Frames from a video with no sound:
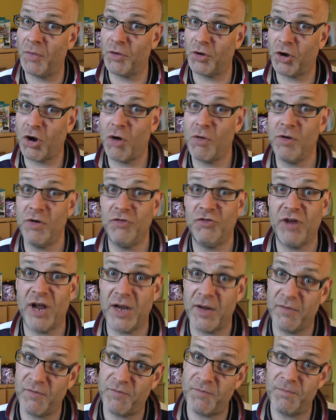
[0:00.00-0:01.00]
current
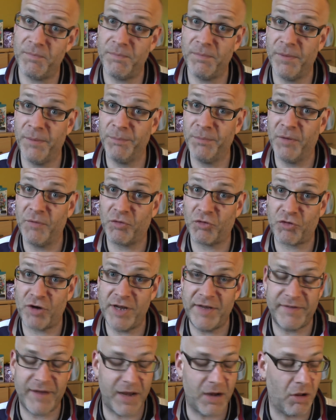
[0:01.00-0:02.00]
gen of
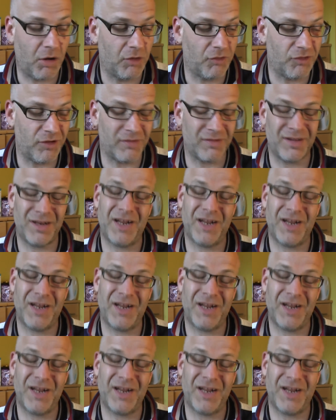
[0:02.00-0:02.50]
screen technologies.